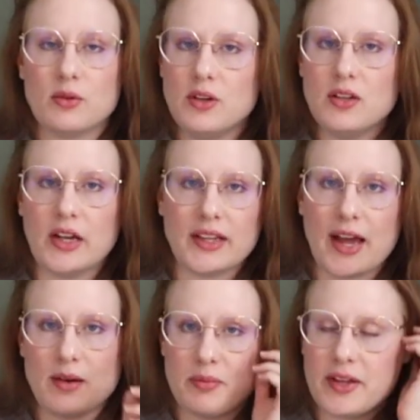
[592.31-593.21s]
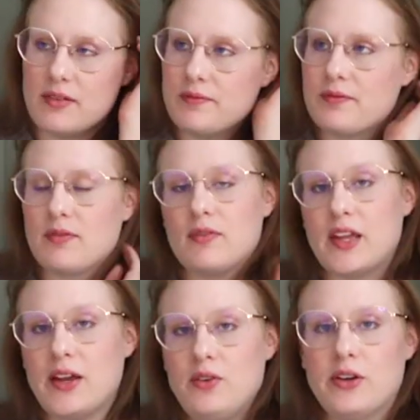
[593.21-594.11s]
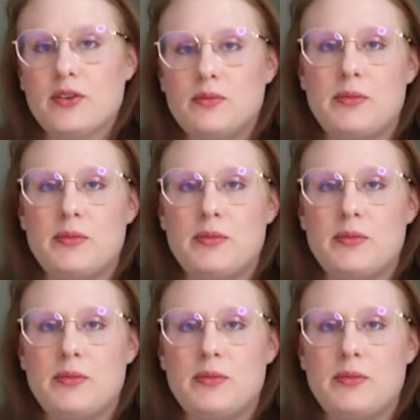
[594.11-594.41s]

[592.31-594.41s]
look like that, but I don't know.